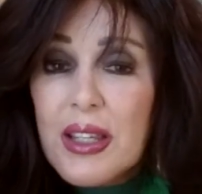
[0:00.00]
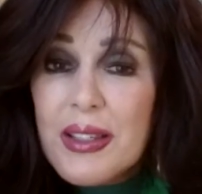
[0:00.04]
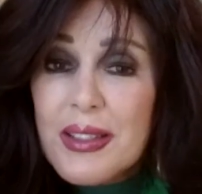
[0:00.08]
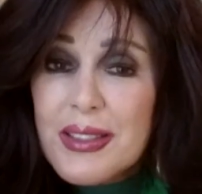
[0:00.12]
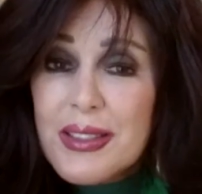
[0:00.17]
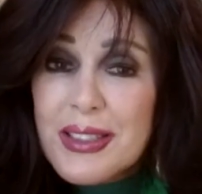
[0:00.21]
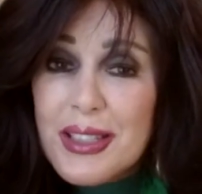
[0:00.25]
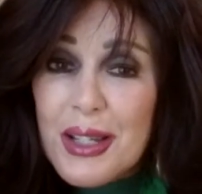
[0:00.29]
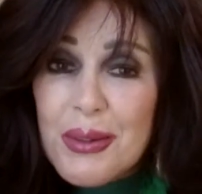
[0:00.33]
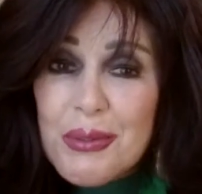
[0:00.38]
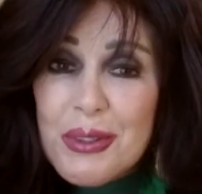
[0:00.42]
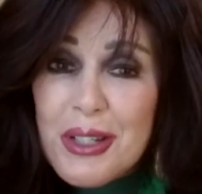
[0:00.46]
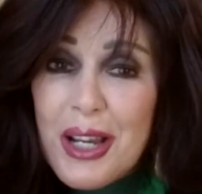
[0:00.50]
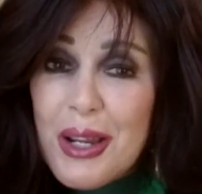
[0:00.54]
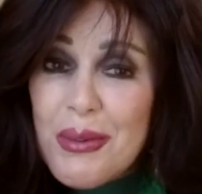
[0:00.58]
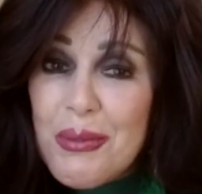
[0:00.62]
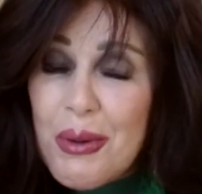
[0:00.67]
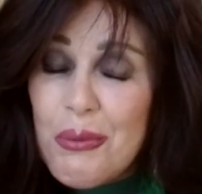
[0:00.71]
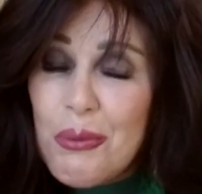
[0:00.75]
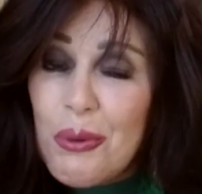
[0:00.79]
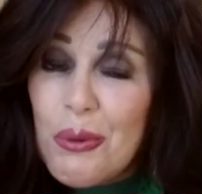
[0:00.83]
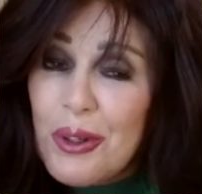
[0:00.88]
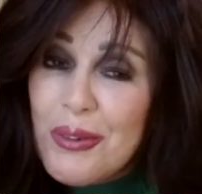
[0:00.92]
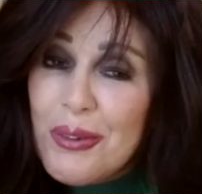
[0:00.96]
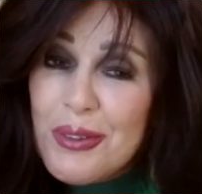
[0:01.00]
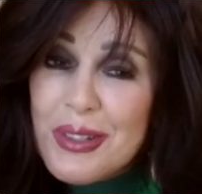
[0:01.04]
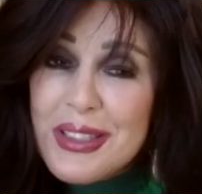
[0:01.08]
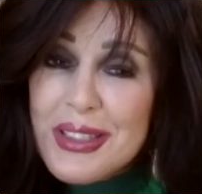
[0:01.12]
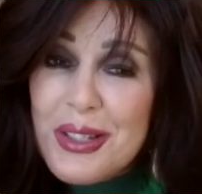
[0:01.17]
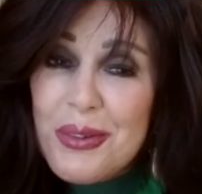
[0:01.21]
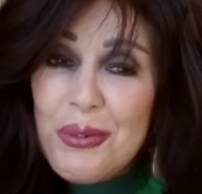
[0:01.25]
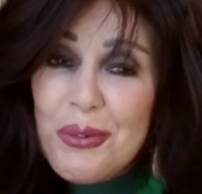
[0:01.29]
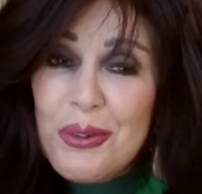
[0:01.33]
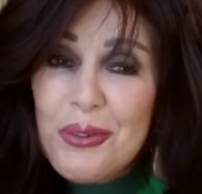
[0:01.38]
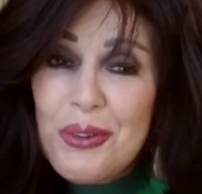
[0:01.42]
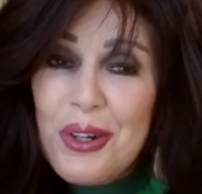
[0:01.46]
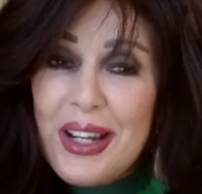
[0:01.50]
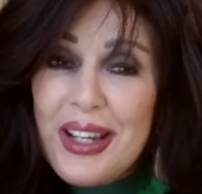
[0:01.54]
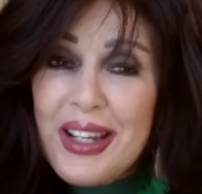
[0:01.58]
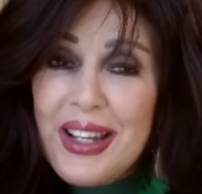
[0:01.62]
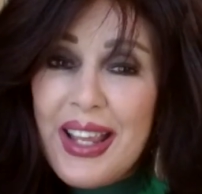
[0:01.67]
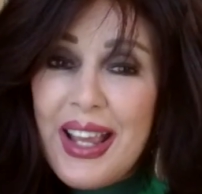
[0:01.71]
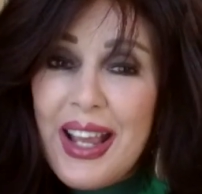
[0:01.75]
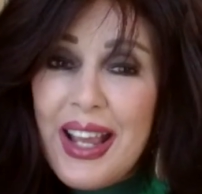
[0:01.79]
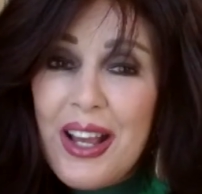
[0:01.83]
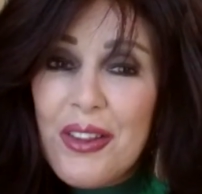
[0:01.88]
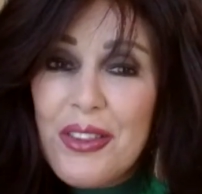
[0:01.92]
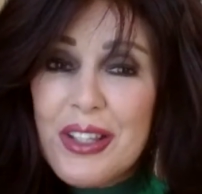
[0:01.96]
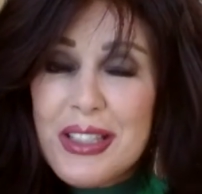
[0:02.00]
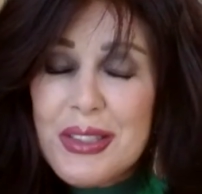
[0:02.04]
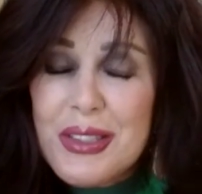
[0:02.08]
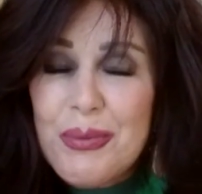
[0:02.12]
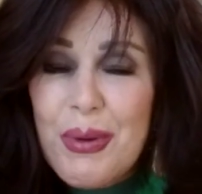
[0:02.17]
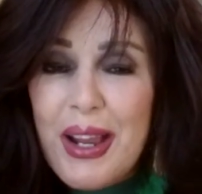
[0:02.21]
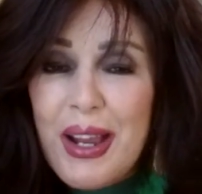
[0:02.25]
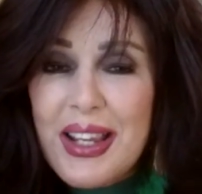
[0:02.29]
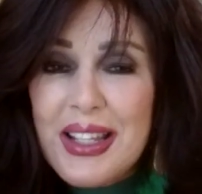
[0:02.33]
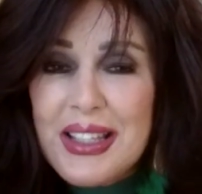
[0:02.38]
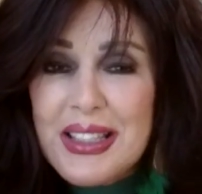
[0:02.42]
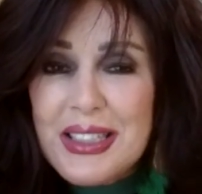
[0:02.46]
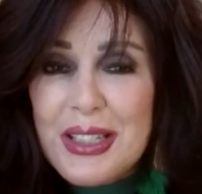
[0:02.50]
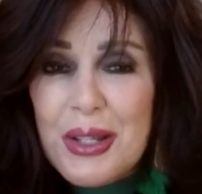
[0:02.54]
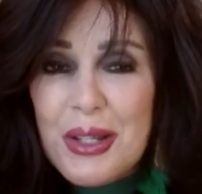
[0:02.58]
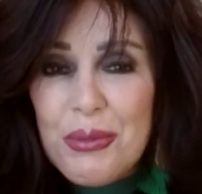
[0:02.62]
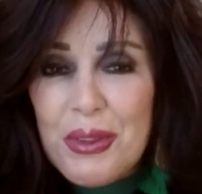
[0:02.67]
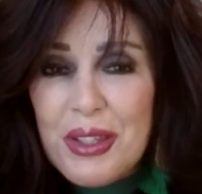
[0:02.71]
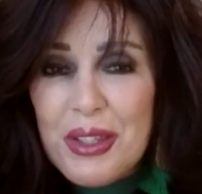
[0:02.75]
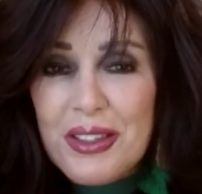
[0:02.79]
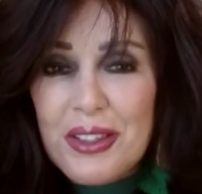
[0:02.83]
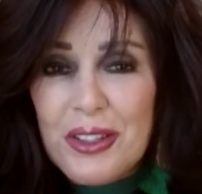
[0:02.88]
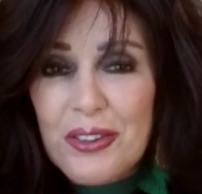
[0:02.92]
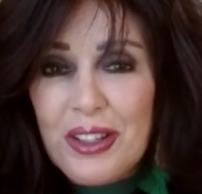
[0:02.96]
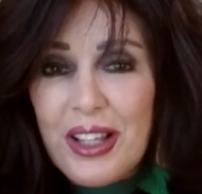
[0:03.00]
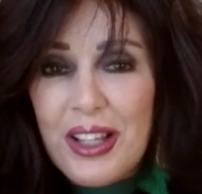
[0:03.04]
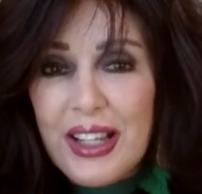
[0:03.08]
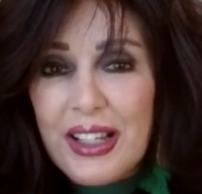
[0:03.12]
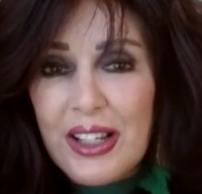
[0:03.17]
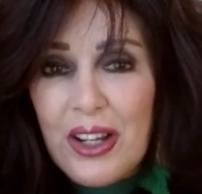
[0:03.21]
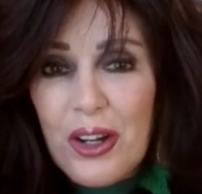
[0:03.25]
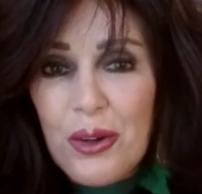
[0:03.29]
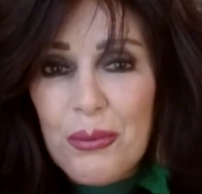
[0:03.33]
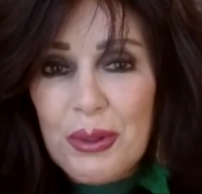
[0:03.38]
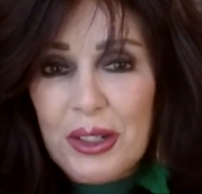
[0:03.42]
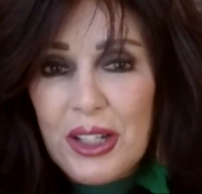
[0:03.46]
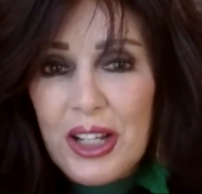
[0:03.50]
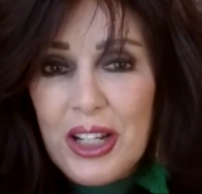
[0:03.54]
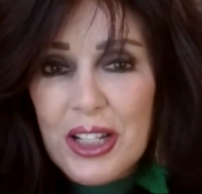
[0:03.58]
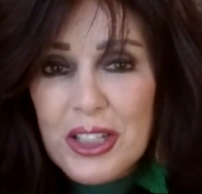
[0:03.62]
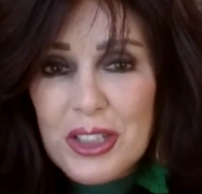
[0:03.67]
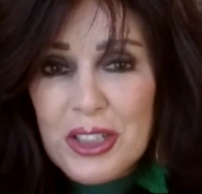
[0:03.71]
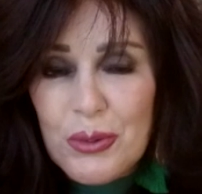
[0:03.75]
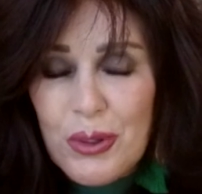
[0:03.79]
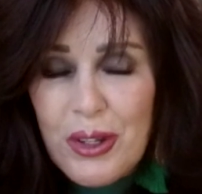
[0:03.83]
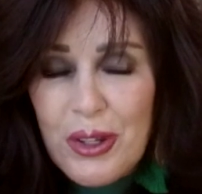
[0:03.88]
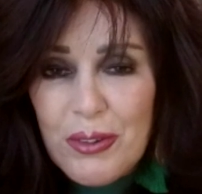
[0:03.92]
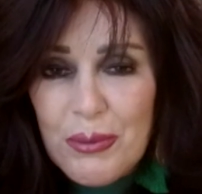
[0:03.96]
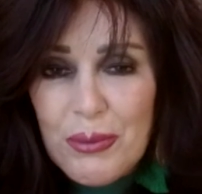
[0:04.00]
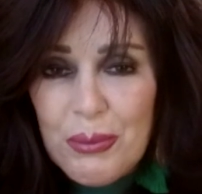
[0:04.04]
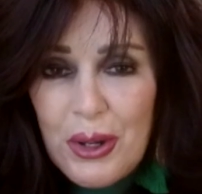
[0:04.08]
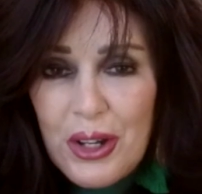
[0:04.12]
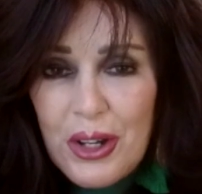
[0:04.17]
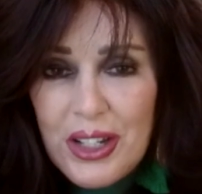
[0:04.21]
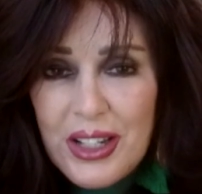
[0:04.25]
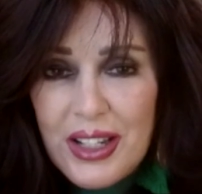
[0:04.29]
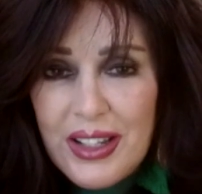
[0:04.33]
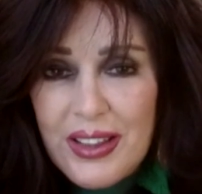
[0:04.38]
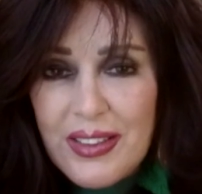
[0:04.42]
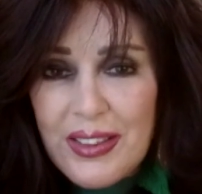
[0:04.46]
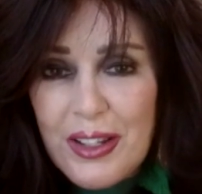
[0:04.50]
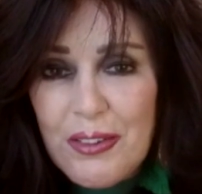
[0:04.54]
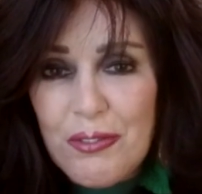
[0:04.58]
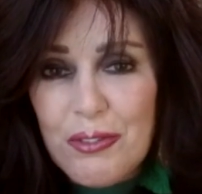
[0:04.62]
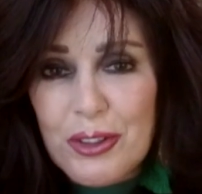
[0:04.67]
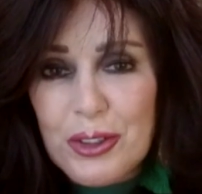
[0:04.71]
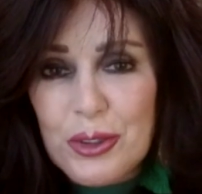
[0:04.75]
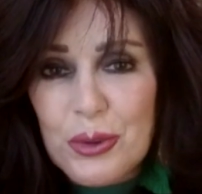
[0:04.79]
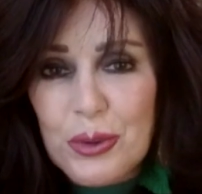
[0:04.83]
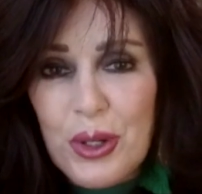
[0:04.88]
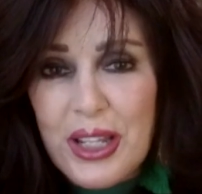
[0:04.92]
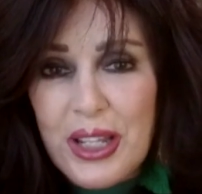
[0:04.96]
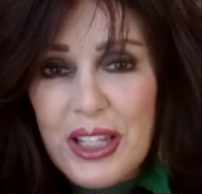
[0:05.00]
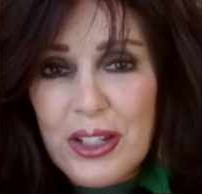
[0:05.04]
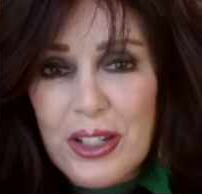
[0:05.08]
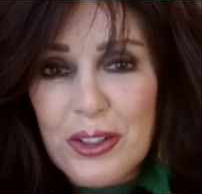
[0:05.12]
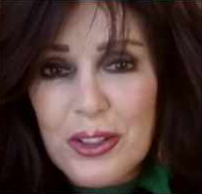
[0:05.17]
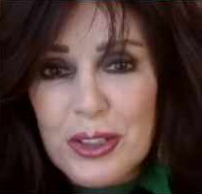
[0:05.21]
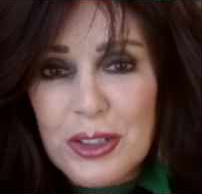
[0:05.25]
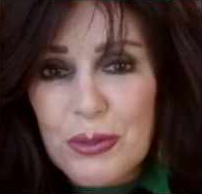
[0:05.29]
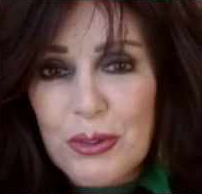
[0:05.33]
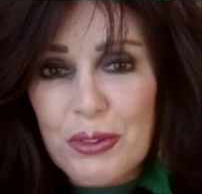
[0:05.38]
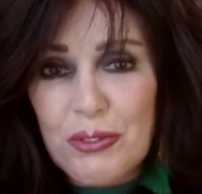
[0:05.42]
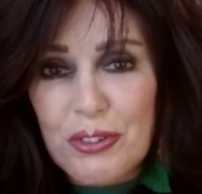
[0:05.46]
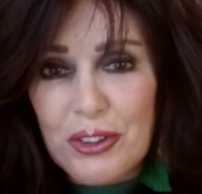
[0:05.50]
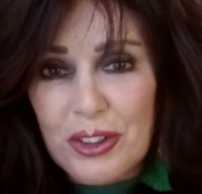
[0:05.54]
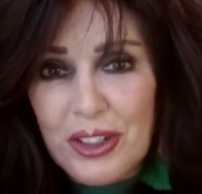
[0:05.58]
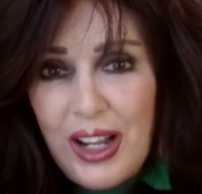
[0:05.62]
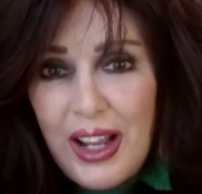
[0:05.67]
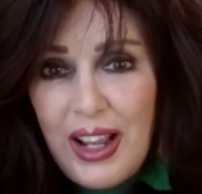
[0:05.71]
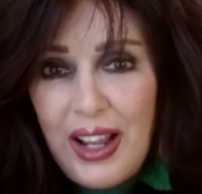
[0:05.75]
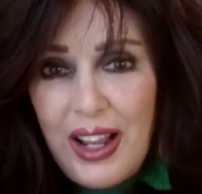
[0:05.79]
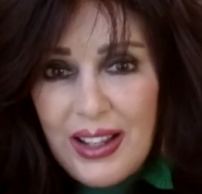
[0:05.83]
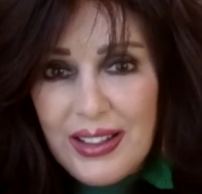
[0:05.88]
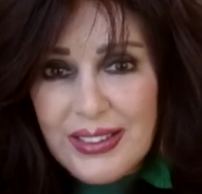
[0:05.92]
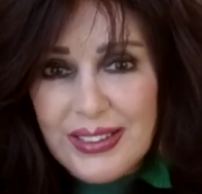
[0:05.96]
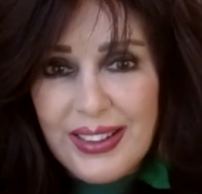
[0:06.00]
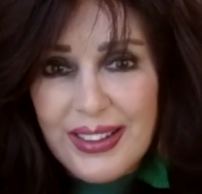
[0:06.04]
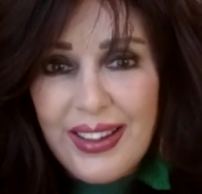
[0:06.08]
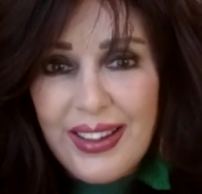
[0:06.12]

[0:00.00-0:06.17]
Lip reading: Sometime I'm working with someone right now that's buying something. They're like, oh my gosh, we haven't bought anything for 20 years. We forgot.